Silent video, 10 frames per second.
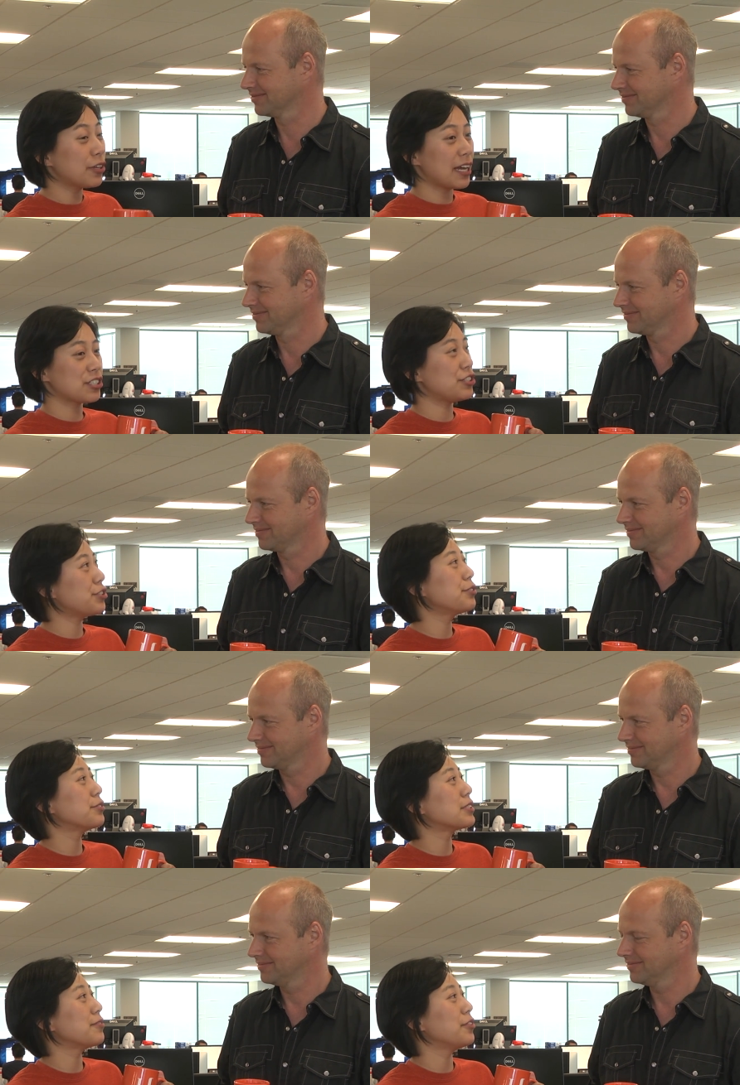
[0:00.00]
Speaker 1: you could actually
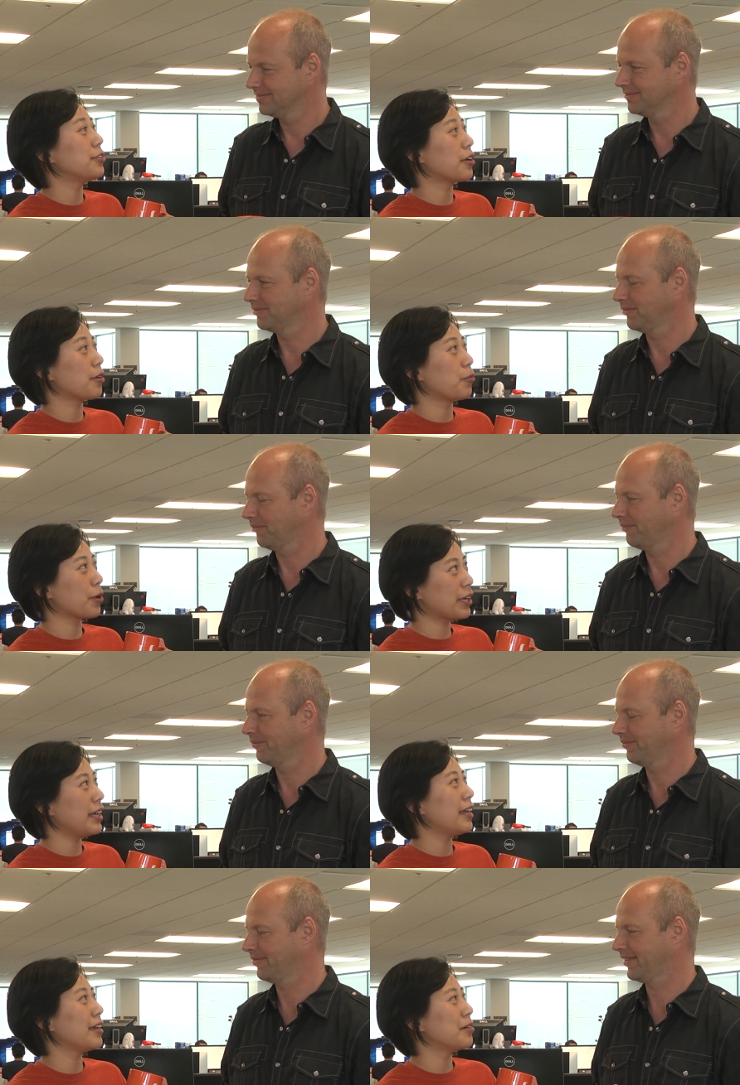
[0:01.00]
choose. If you are
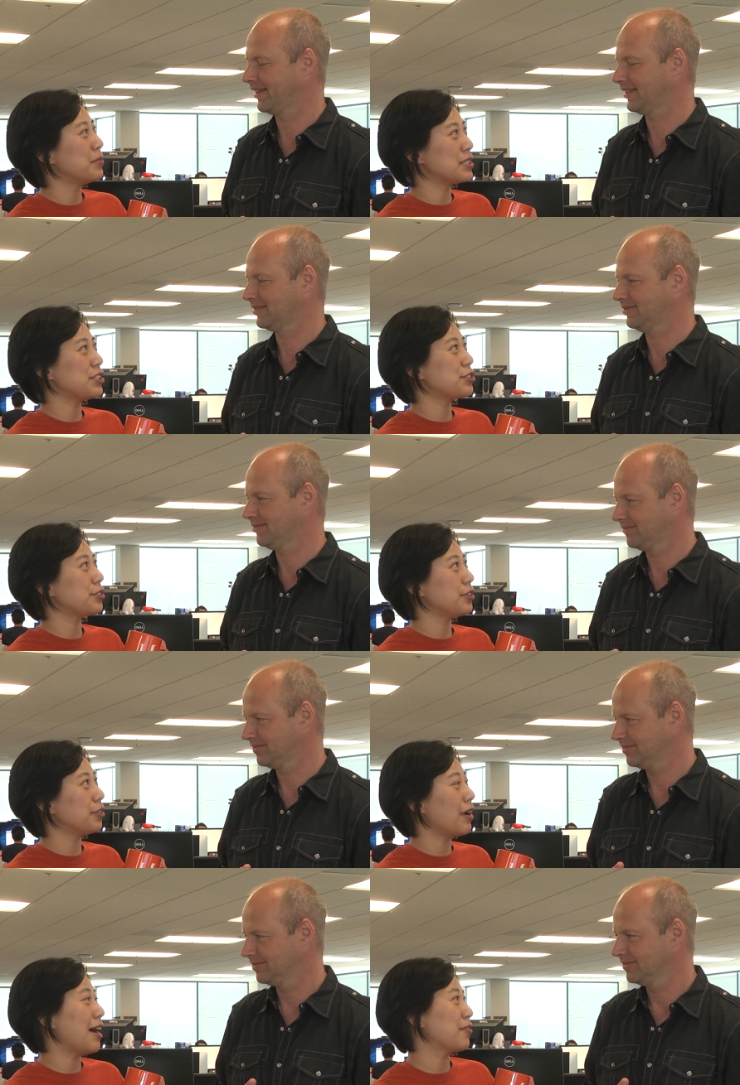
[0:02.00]
working and a busy student,
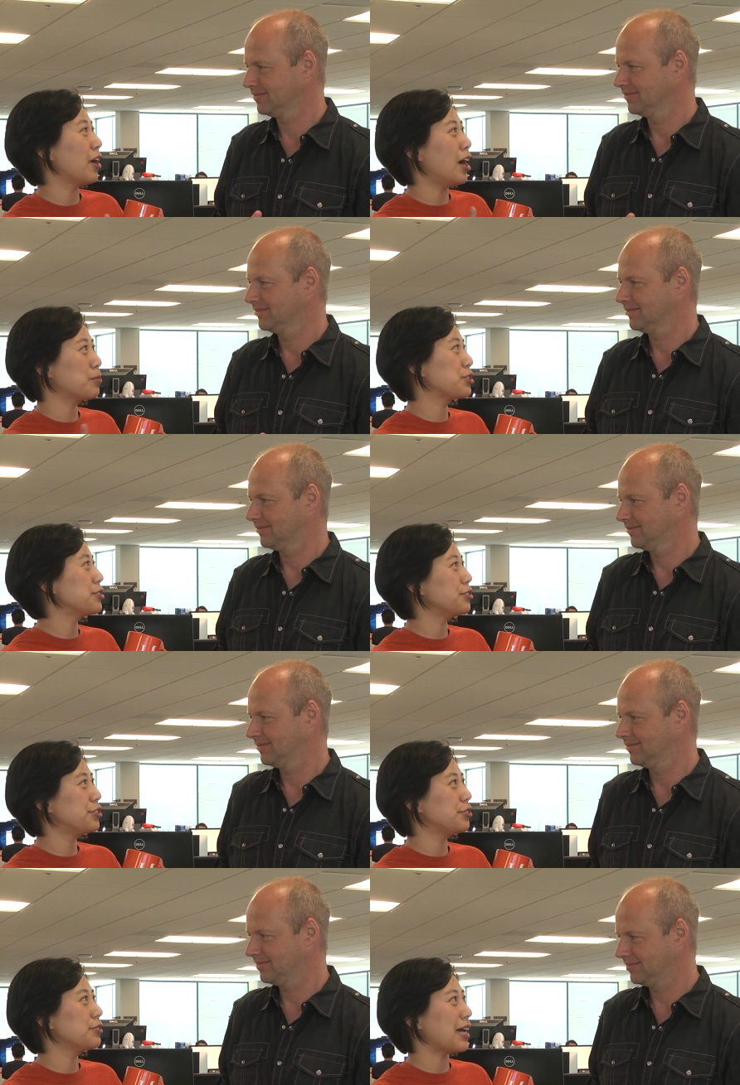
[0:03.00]
you'll have the option to
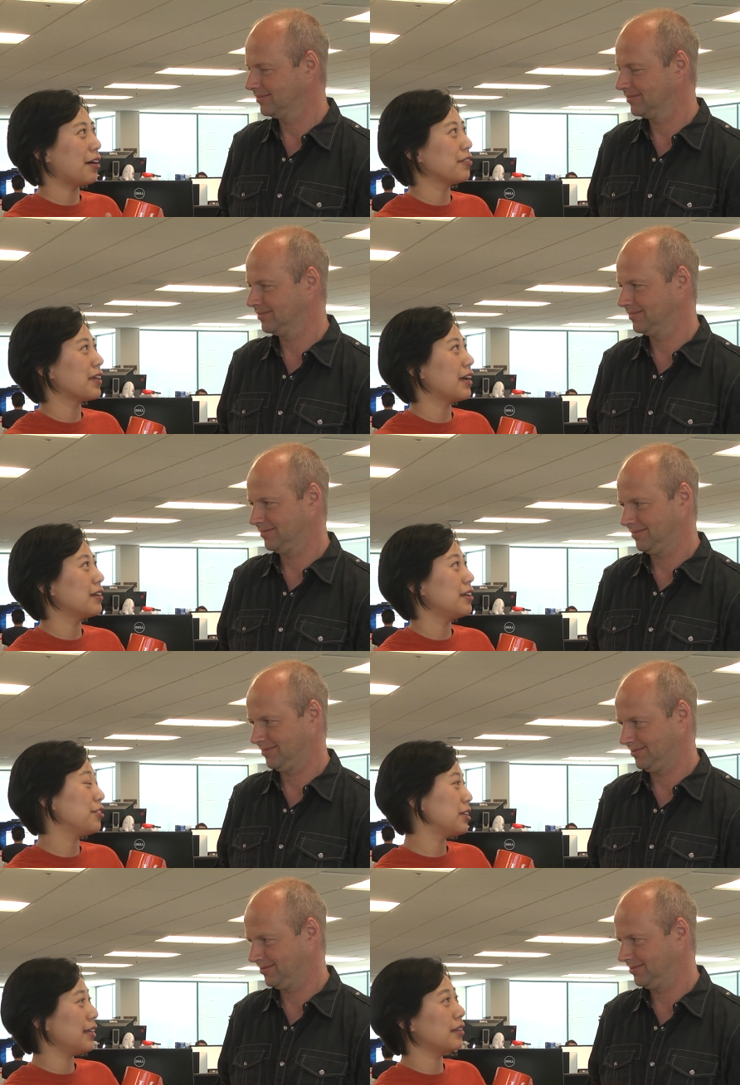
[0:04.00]
choose out of that, and
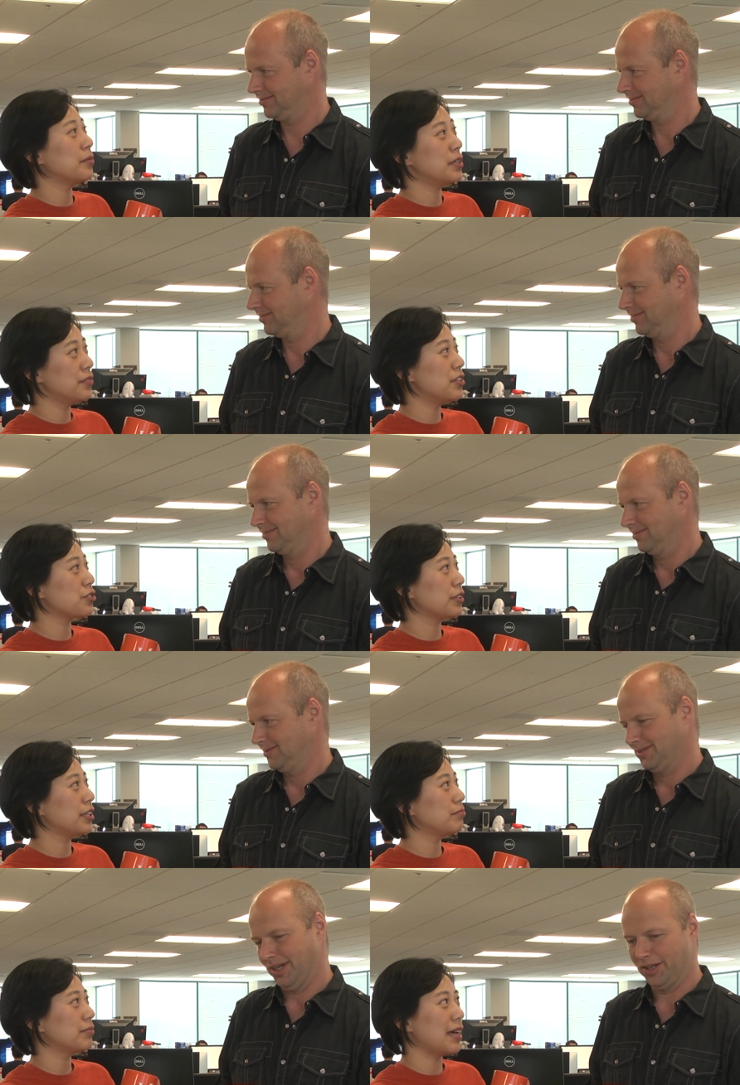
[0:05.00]
you can take them
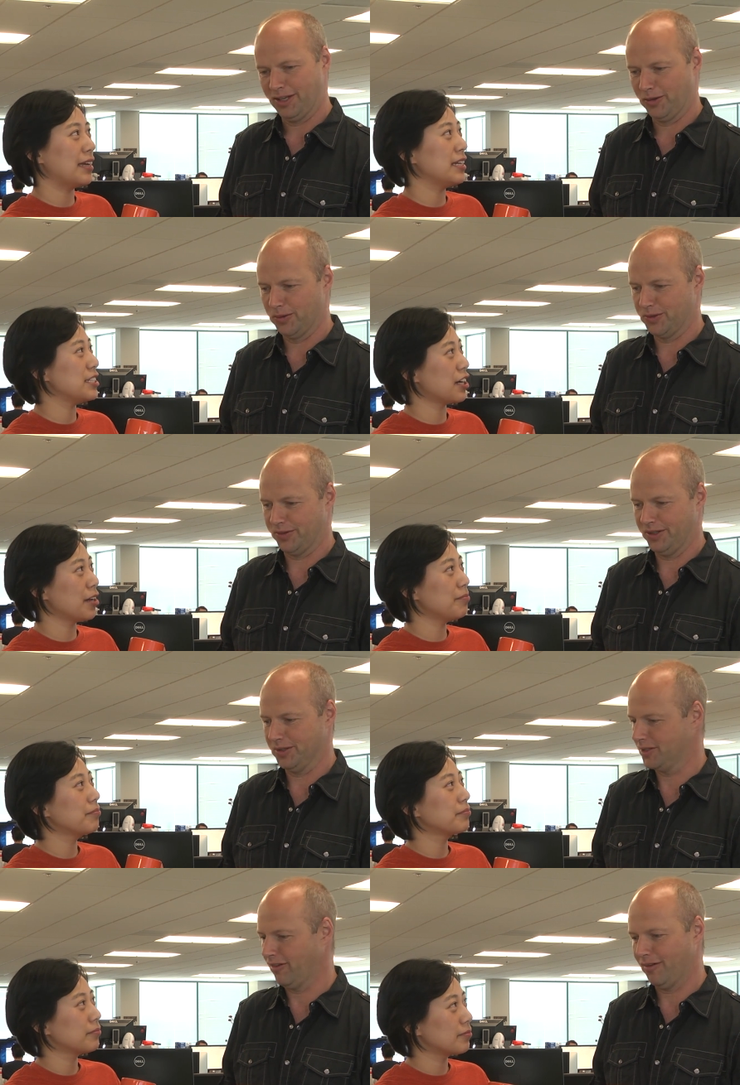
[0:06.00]
individually.
Speaker 2: And you can do it when
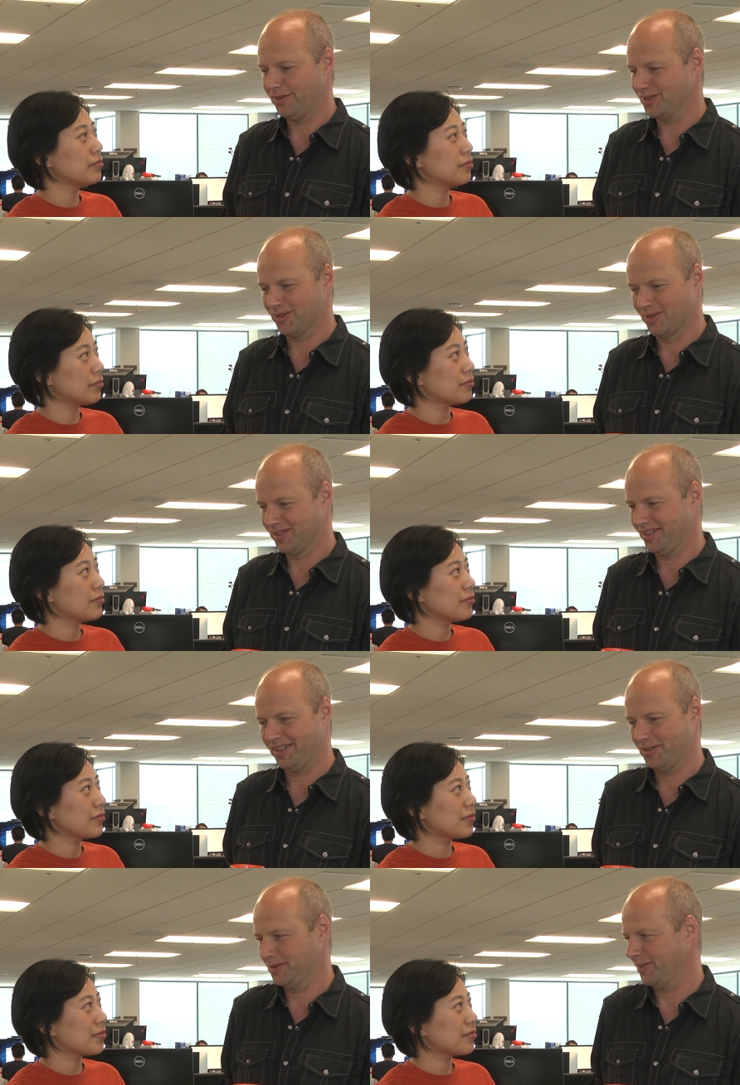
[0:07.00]
you're 12 years old, and you
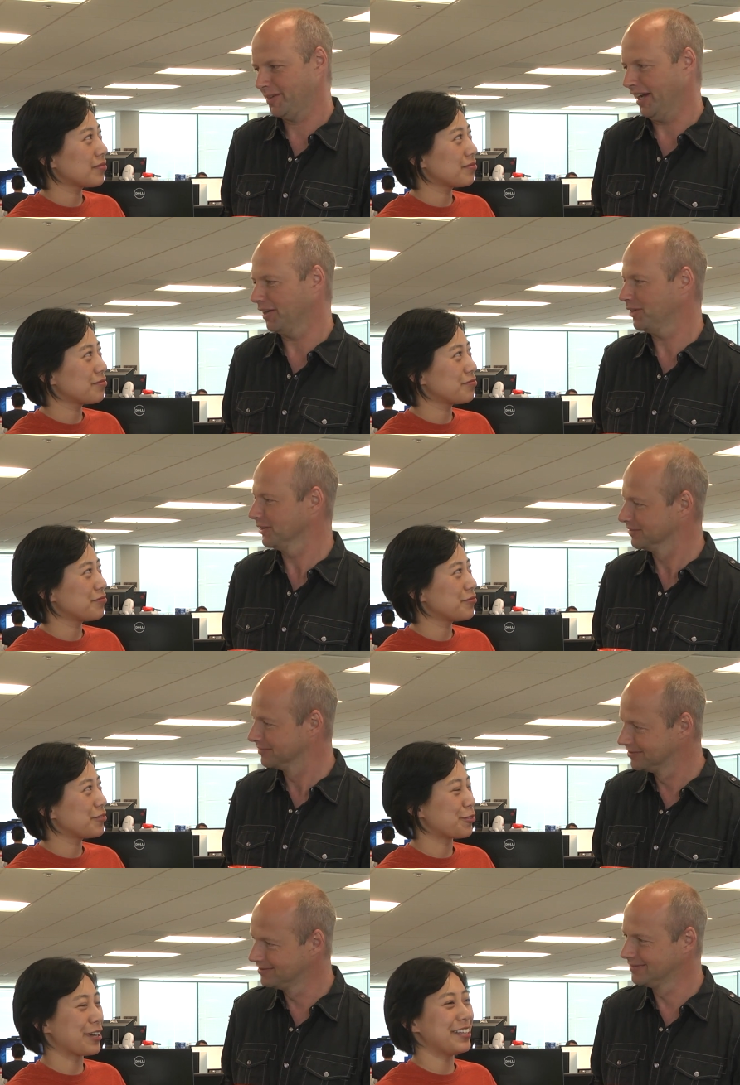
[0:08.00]
can do it when you're 82.
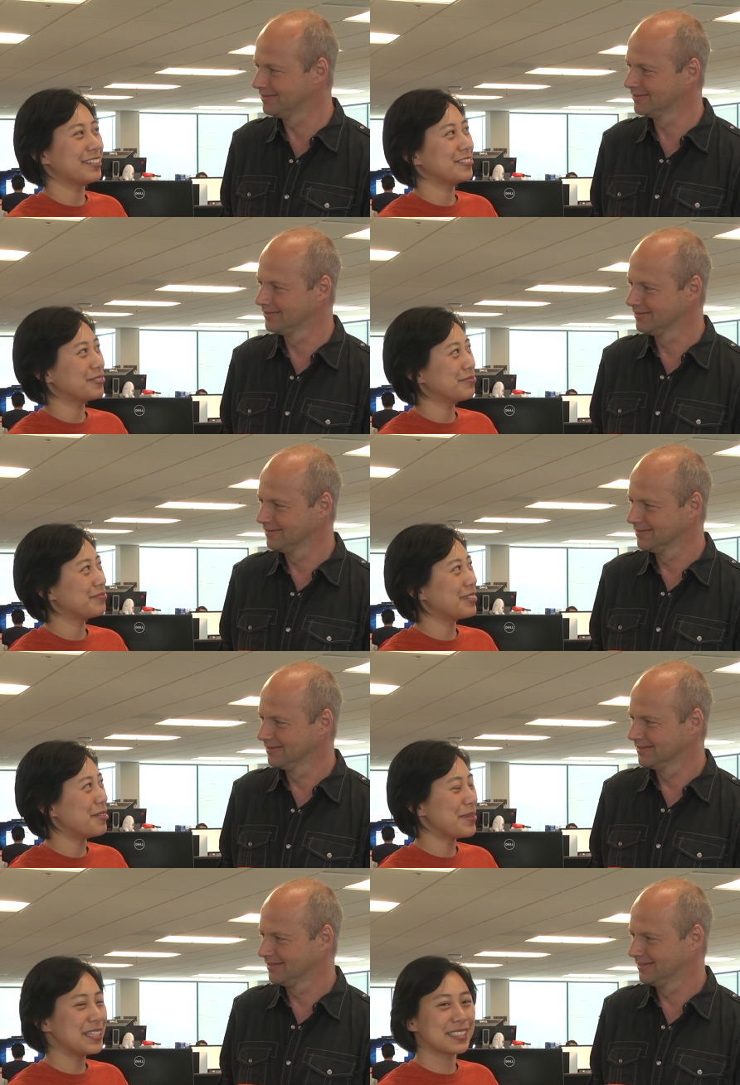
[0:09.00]
Speaker 1: Great.
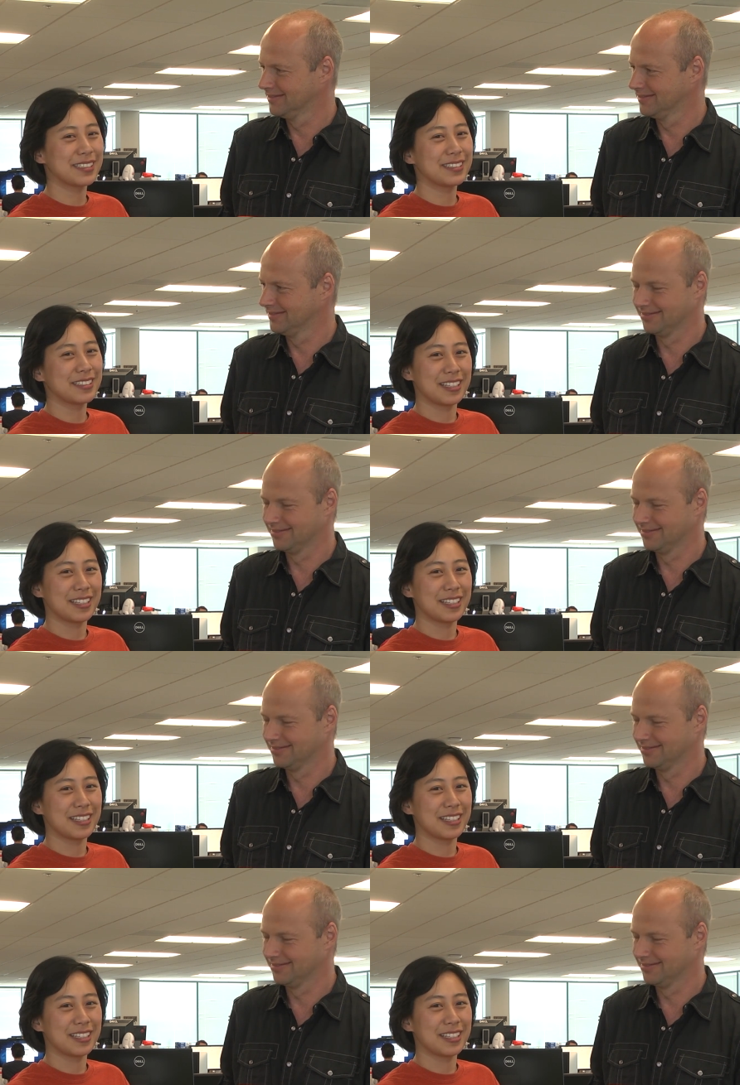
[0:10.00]
Amazing.